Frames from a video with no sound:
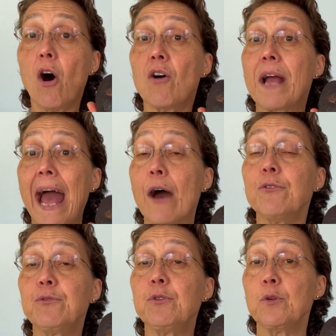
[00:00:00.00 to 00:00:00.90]
on
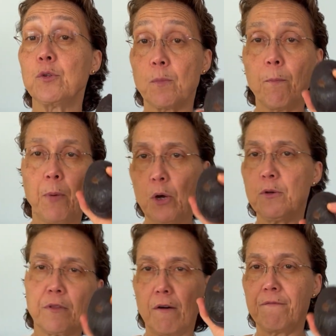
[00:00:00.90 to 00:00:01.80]
how to use
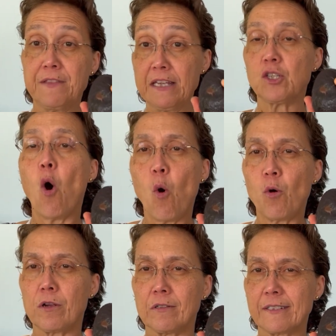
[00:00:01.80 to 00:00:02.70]
both of these
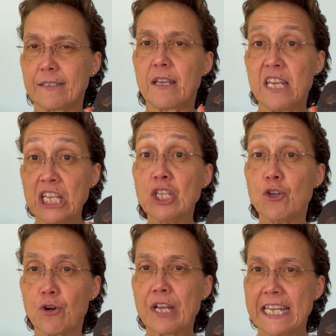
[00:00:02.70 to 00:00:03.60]
oils in
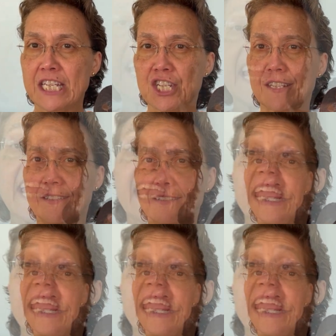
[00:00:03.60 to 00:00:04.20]
your kitchen.